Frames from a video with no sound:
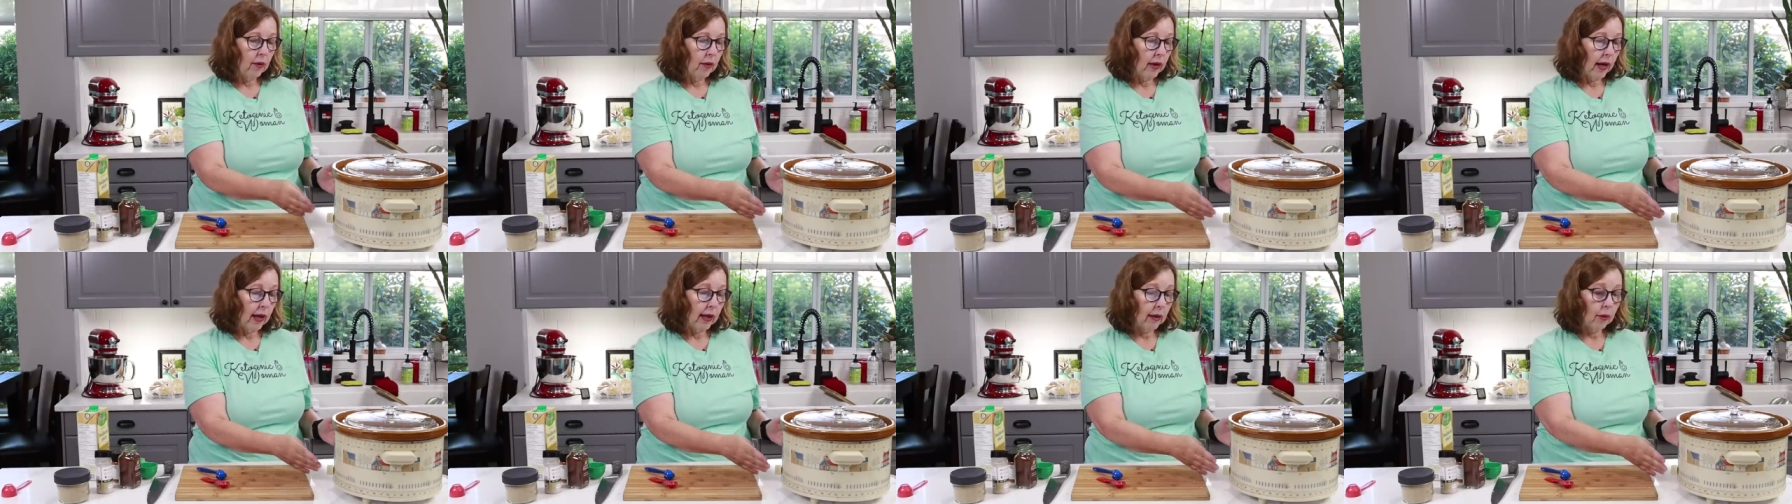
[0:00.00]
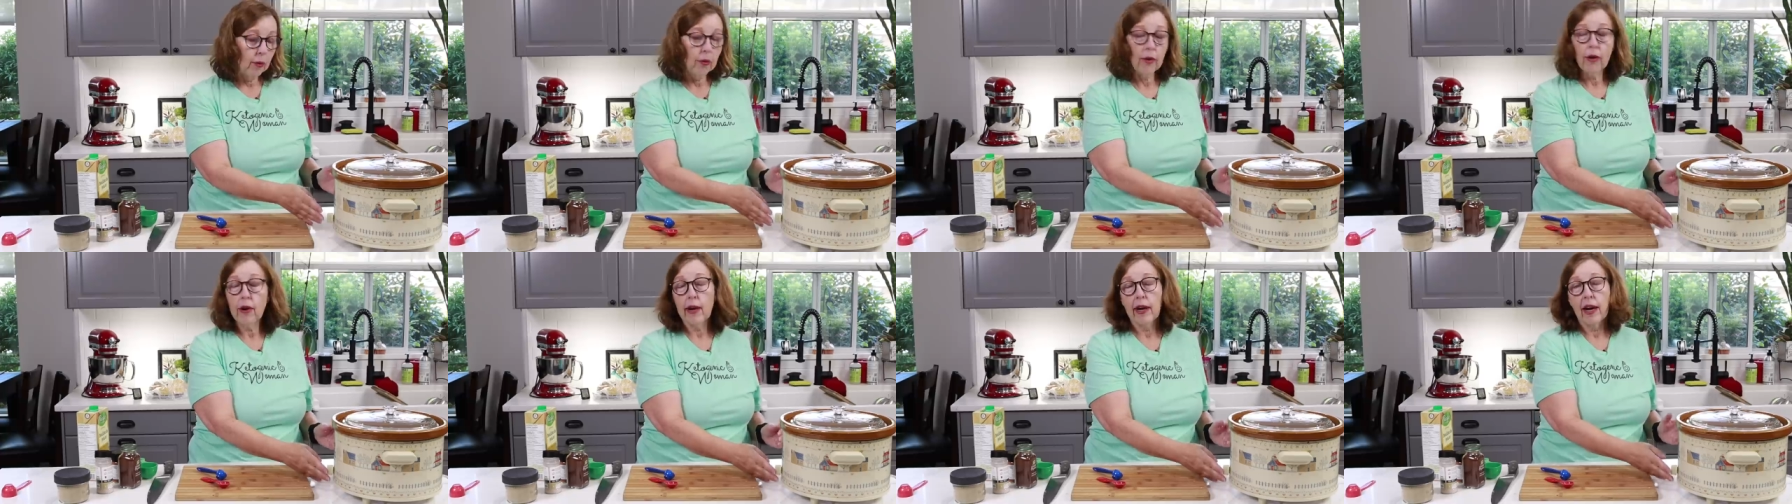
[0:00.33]
uh,
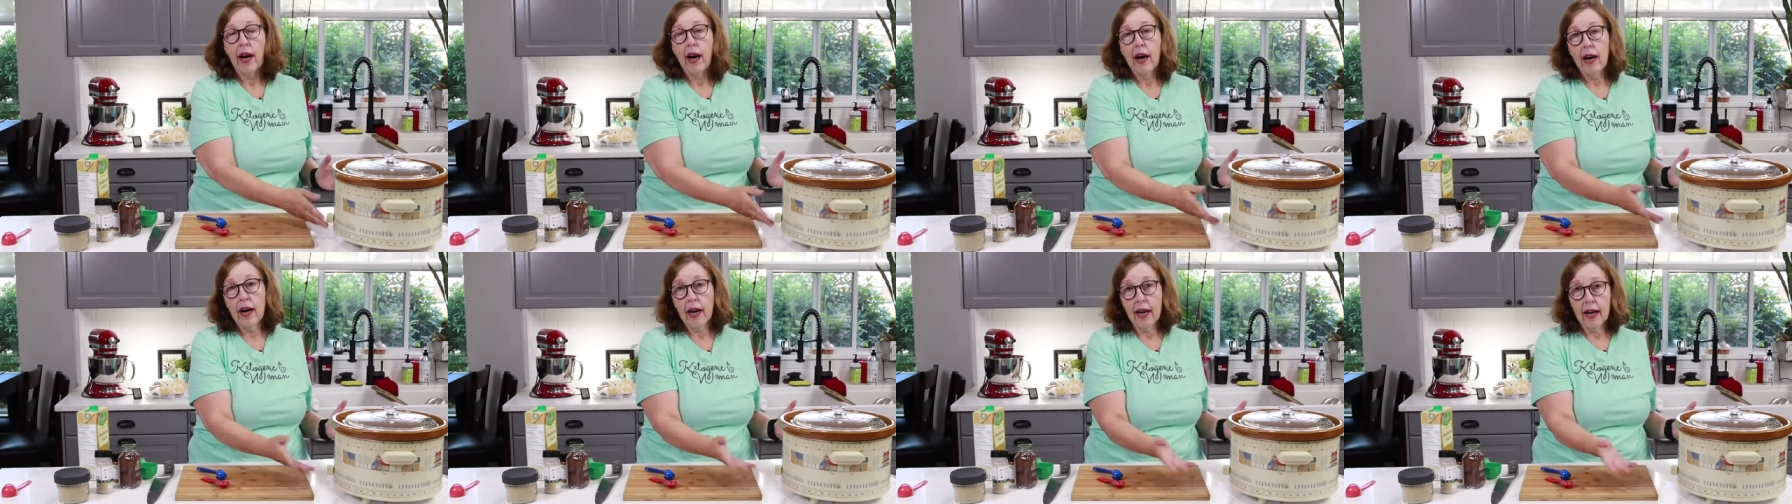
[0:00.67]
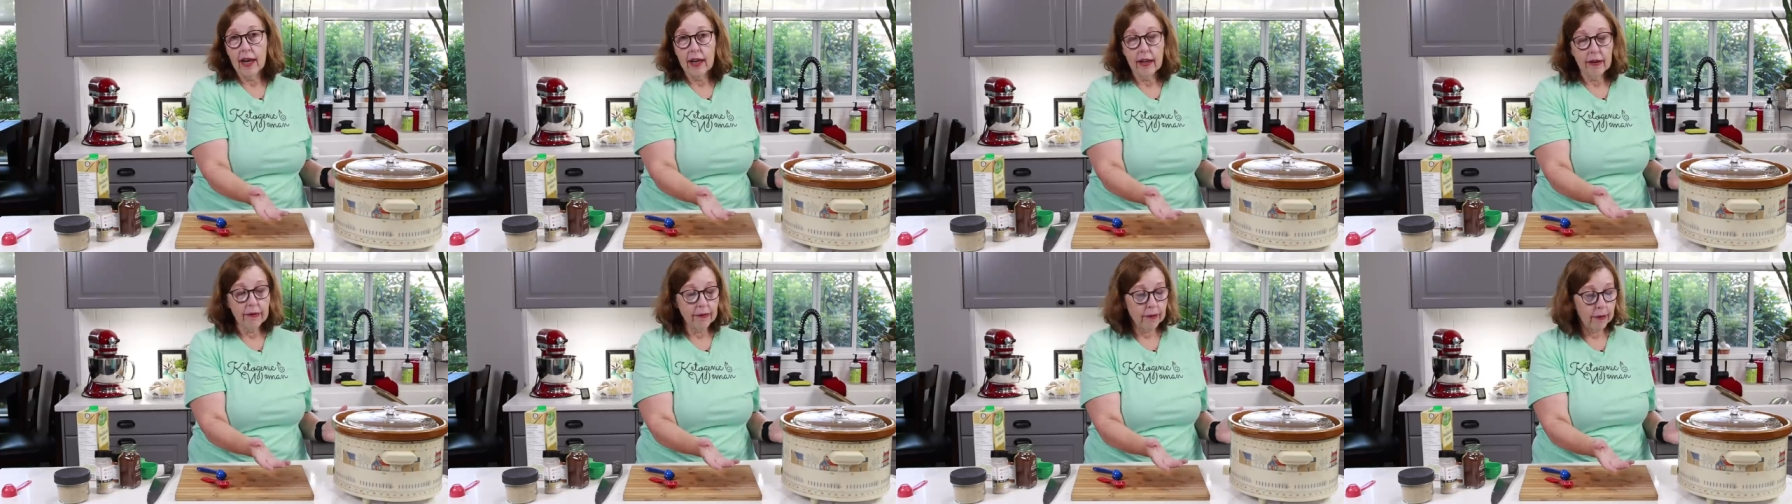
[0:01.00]
or on
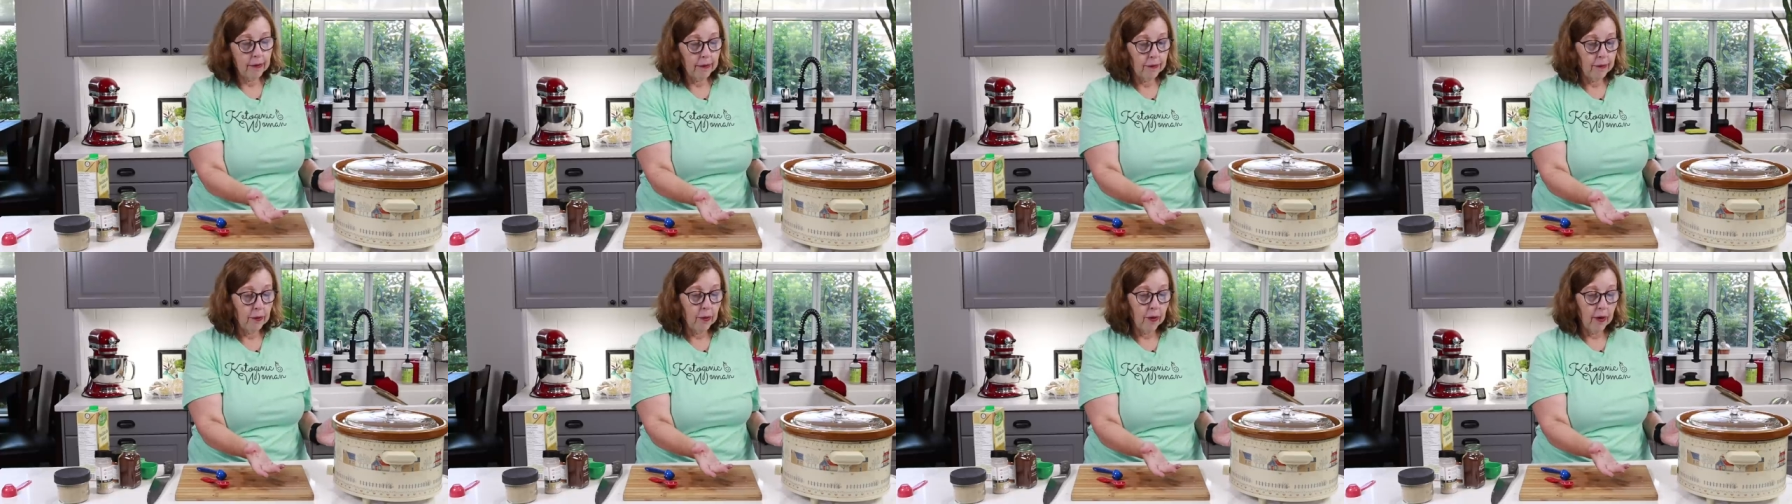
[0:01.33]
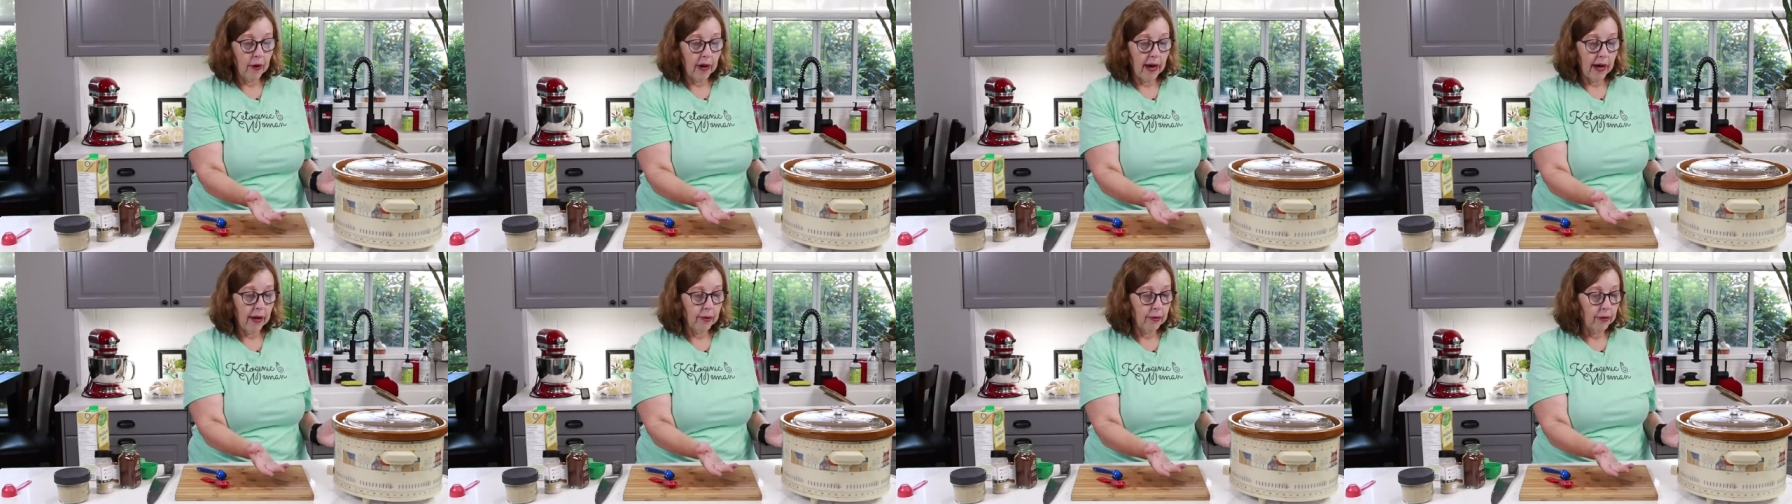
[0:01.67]
high for
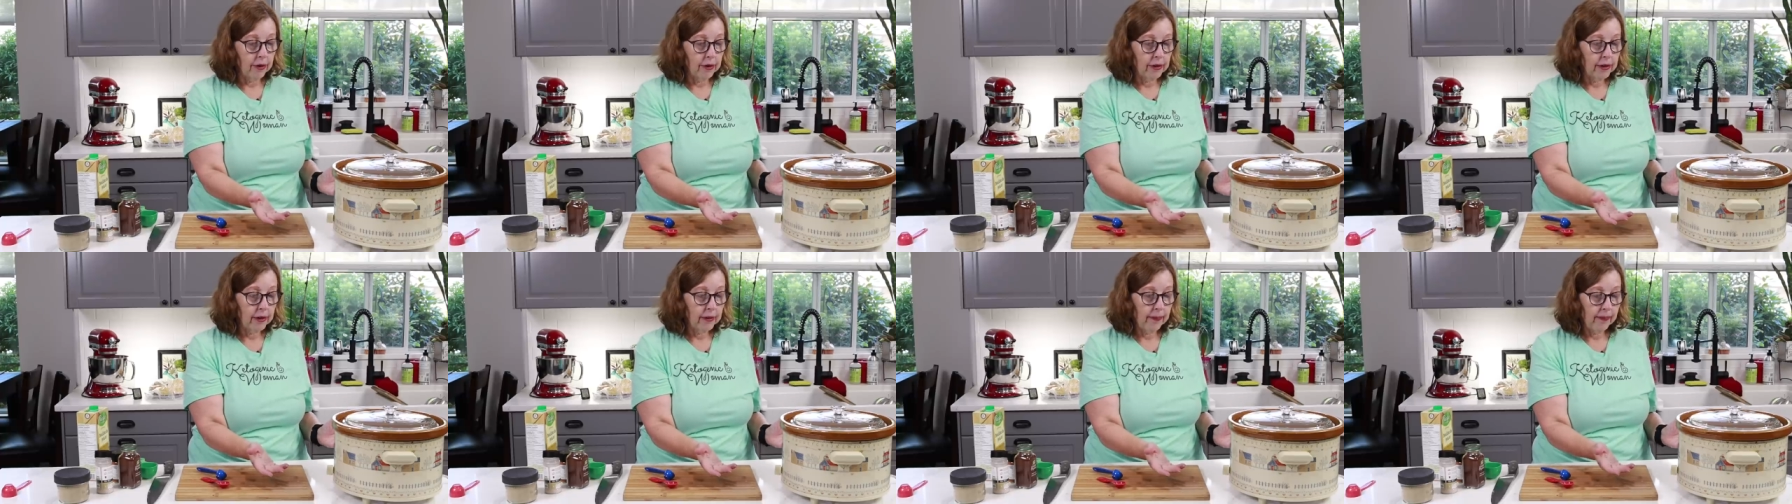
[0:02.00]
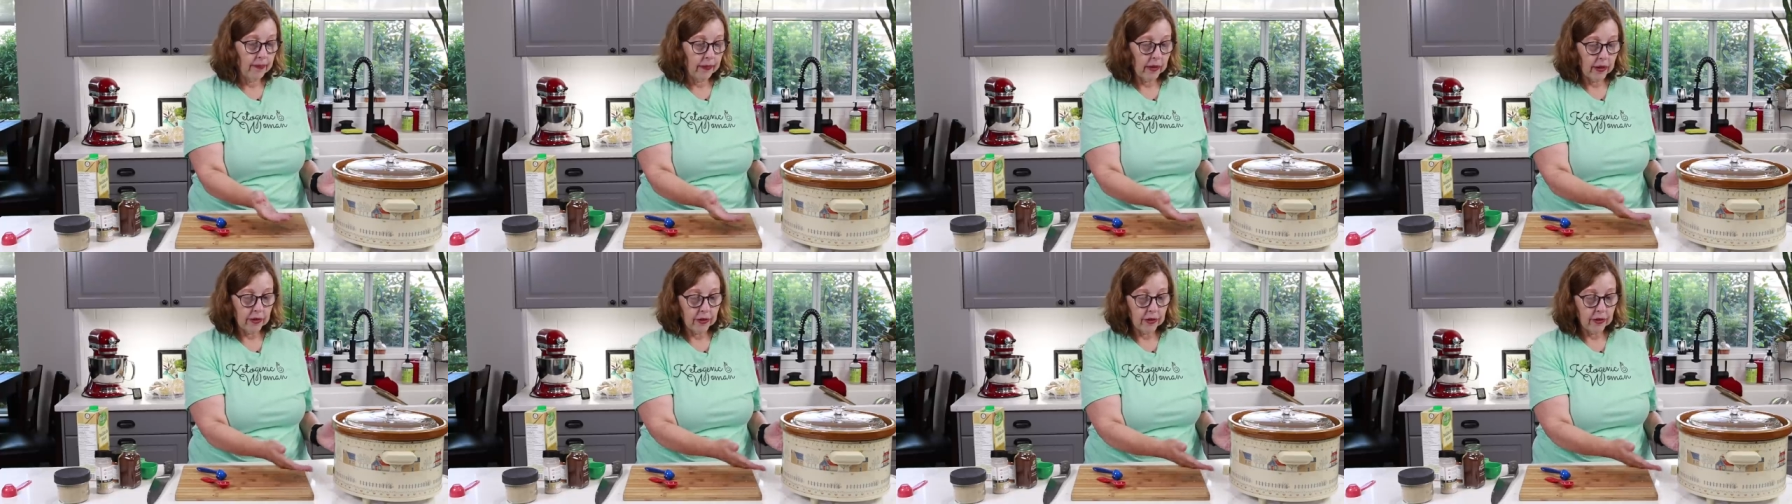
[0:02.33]
four hours.